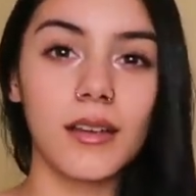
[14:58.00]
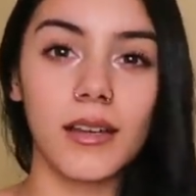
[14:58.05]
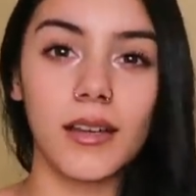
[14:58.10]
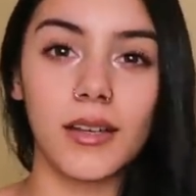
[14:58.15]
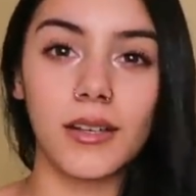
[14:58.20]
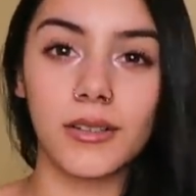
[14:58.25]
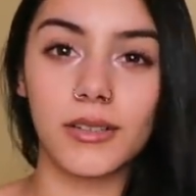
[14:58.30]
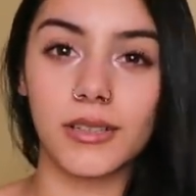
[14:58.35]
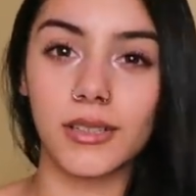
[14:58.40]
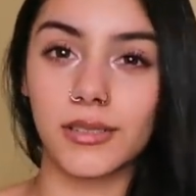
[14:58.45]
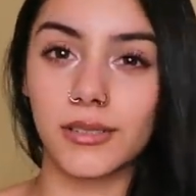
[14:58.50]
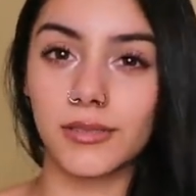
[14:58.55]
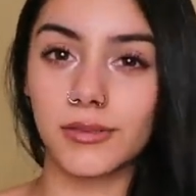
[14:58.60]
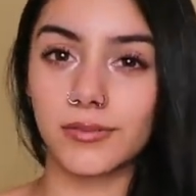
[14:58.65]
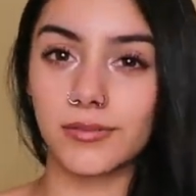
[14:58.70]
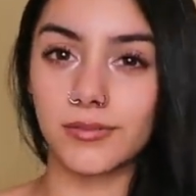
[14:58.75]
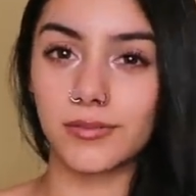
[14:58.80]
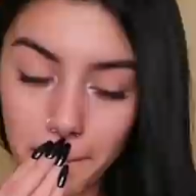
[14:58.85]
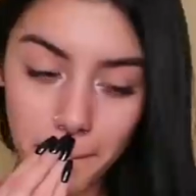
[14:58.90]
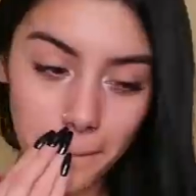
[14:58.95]
I don't know.
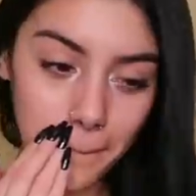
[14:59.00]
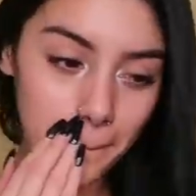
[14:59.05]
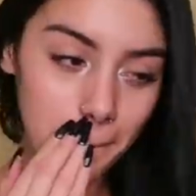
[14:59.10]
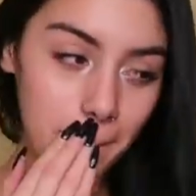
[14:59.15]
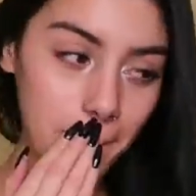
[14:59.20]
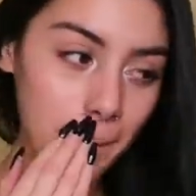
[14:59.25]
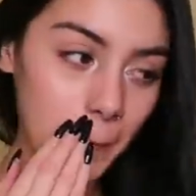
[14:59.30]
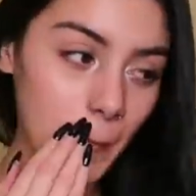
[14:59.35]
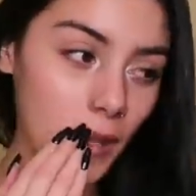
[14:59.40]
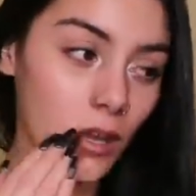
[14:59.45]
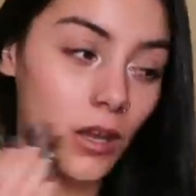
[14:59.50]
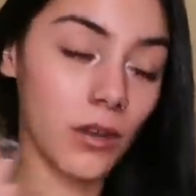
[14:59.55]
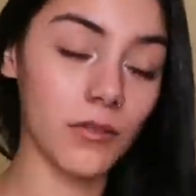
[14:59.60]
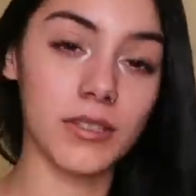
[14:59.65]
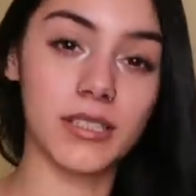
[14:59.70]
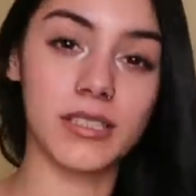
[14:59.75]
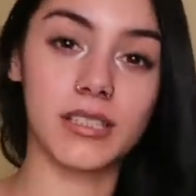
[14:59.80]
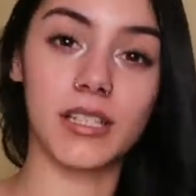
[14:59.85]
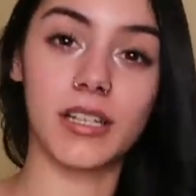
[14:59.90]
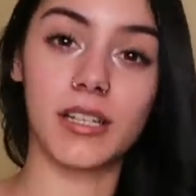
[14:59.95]

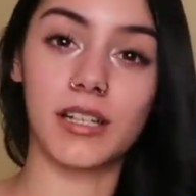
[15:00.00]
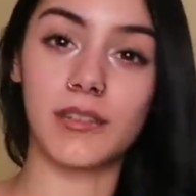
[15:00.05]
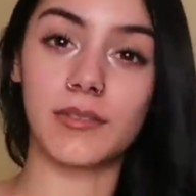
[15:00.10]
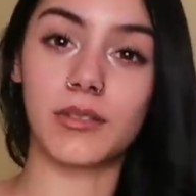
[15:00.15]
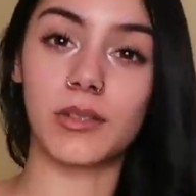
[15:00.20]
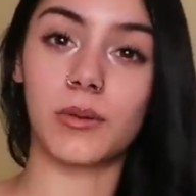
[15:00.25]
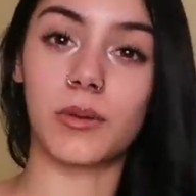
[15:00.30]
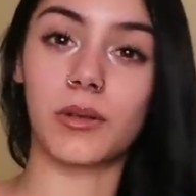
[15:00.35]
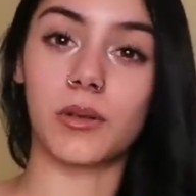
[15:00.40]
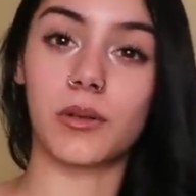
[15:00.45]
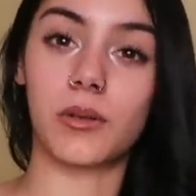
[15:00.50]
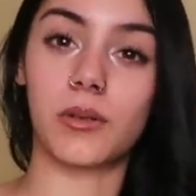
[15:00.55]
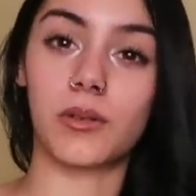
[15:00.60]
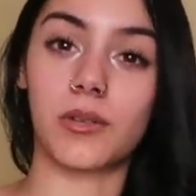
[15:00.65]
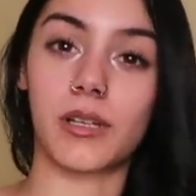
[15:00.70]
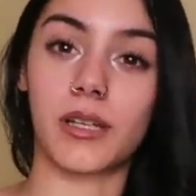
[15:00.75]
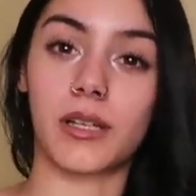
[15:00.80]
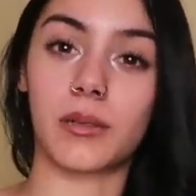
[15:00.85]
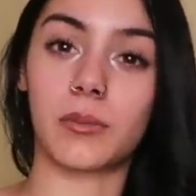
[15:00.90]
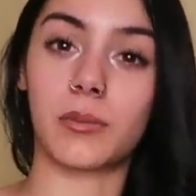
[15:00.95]
Obviously gonna have to wear
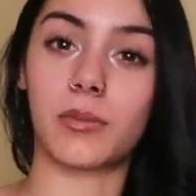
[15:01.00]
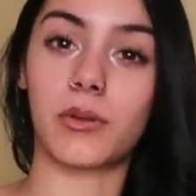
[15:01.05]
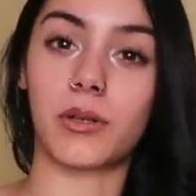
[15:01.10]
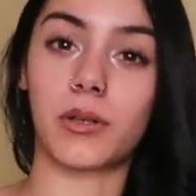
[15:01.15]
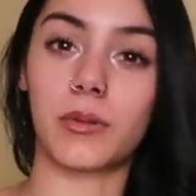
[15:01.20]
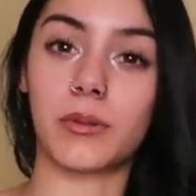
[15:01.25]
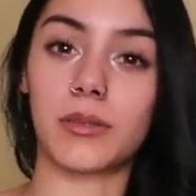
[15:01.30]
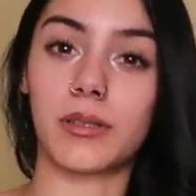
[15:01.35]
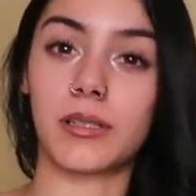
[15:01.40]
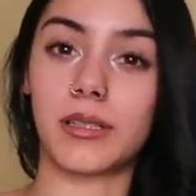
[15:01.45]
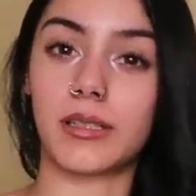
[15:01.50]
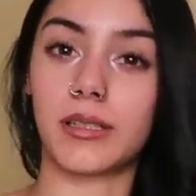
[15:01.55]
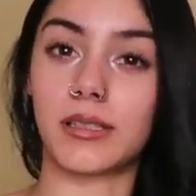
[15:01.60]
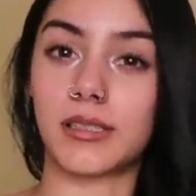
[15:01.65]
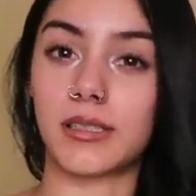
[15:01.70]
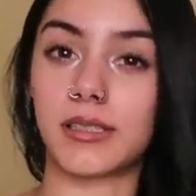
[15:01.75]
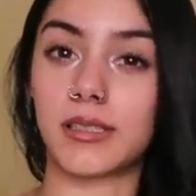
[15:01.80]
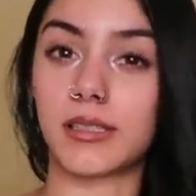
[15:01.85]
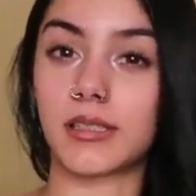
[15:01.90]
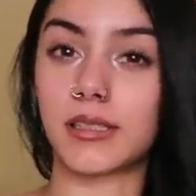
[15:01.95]
like a bra with
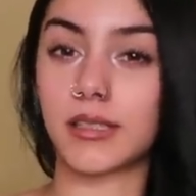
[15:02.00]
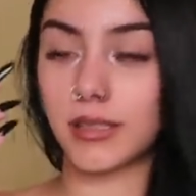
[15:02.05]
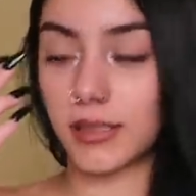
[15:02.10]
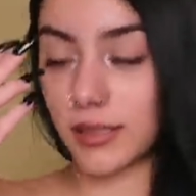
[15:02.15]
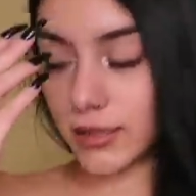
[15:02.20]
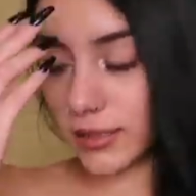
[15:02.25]
this.